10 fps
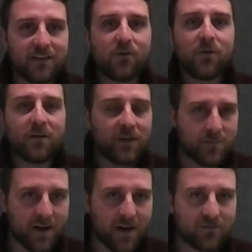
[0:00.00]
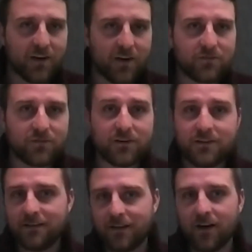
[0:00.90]
the equivalent amount of cells for a
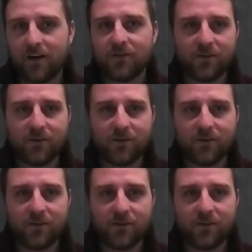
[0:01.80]
T cell